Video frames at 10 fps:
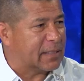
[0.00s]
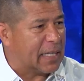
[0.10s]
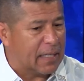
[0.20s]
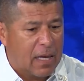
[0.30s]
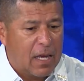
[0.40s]
he's
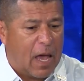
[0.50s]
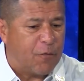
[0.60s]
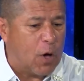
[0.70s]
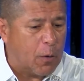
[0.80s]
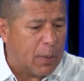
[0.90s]
saying,
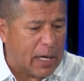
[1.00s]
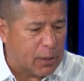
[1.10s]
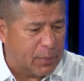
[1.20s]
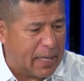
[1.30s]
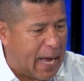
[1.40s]
if you
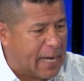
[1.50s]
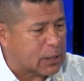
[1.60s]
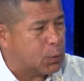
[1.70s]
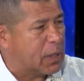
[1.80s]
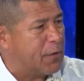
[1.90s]
abide in me,
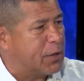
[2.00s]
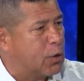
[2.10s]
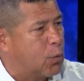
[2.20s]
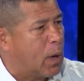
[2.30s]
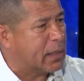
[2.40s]
ask whatever
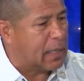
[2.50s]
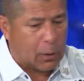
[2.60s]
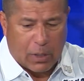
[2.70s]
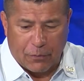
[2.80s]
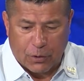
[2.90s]
you want and
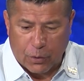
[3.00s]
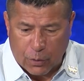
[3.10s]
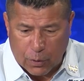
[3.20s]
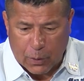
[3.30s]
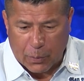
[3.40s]
I'll give it to
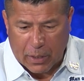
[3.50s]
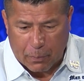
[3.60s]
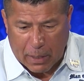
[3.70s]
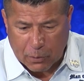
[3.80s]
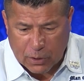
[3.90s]
you. Look what
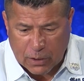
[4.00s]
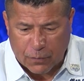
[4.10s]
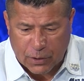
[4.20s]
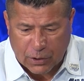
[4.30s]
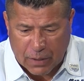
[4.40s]
the Bible says,
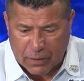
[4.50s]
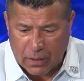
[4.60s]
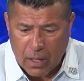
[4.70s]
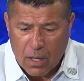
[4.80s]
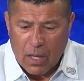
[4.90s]
verse
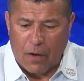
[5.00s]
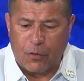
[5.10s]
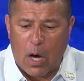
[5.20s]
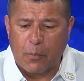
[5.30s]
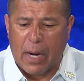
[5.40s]
7.
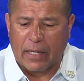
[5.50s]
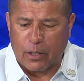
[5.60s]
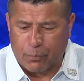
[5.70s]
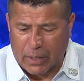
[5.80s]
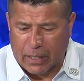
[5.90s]
If you
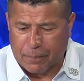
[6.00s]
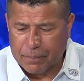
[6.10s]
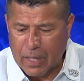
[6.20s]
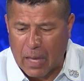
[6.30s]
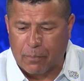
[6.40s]
abide in
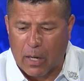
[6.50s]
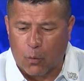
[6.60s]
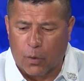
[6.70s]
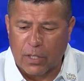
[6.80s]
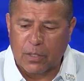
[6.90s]
me and my
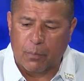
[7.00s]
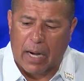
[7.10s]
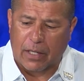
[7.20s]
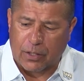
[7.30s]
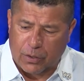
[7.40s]
words
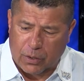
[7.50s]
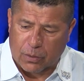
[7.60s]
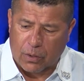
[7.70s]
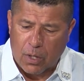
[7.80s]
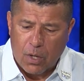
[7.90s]
abide in
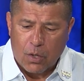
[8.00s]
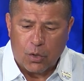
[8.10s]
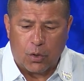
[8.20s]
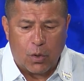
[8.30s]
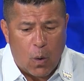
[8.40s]
you,
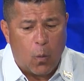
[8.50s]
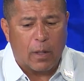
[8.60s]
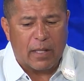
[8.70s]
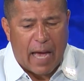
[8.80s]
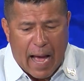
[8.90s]
you
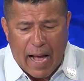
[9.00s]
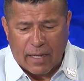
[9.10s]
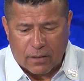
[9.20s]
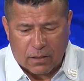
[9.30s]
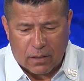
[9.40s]
will
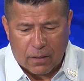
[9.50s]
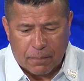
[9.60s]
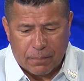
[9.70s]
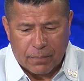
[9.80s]
ask